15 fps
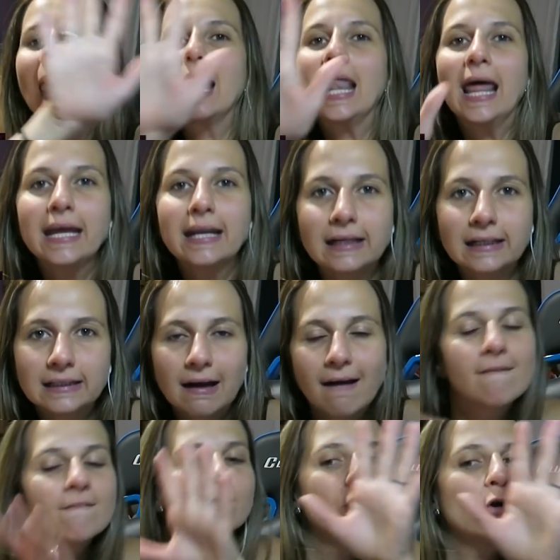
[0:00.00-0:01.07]
Later
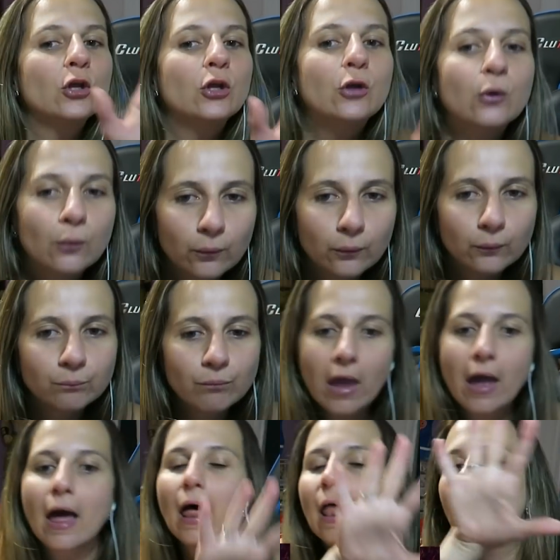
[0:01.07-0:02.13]
for you.
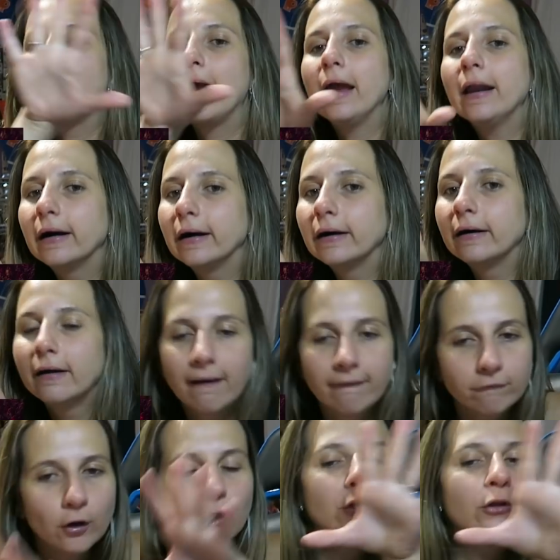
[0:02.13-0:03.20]
Uh, later
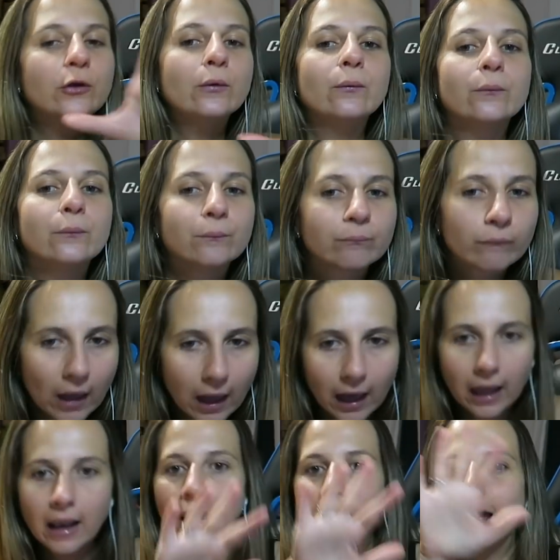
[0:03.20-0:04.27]
for you.
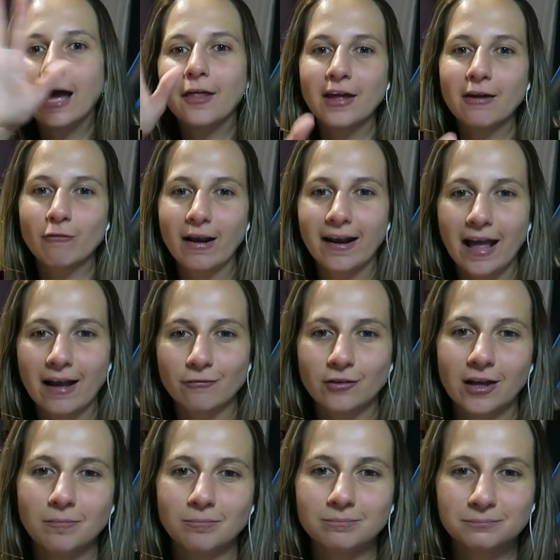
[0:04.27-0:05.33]
Uh, are they running
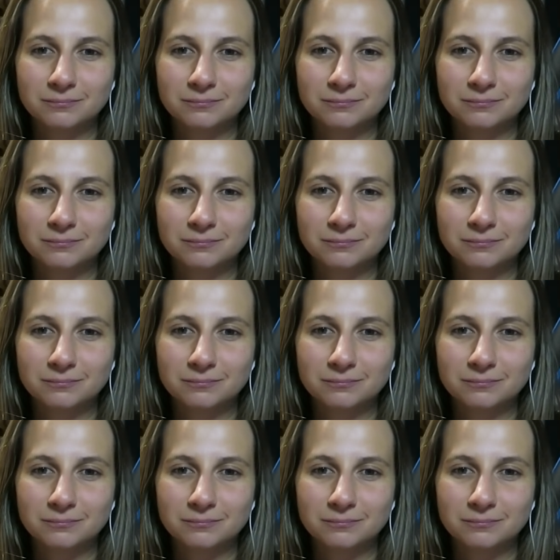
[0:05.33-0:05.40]
after him?